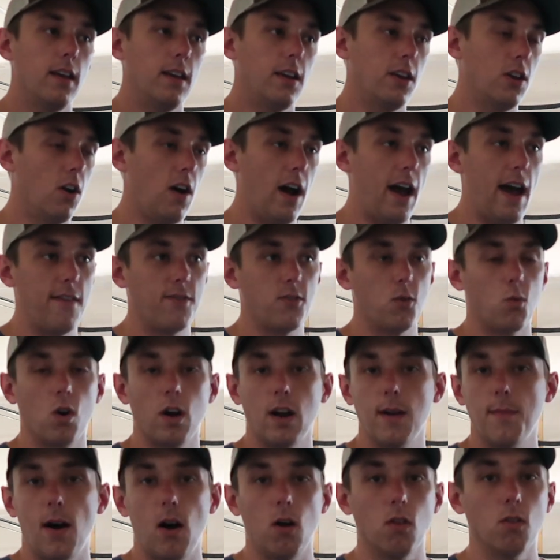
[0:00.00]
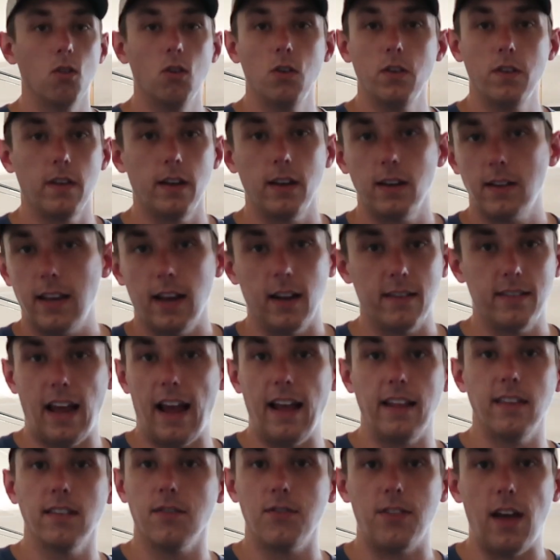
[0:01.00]
You don't have to worry about losing
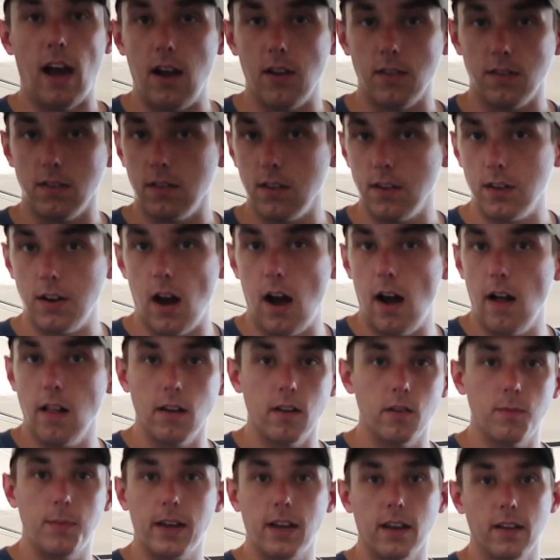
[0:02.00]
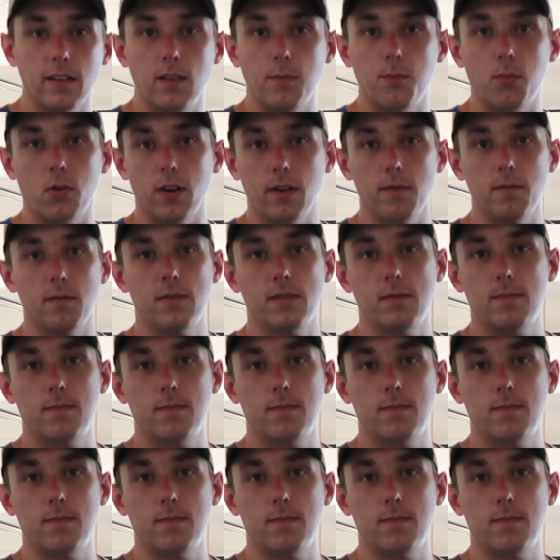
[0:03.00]
tens of thousands of dollars because you put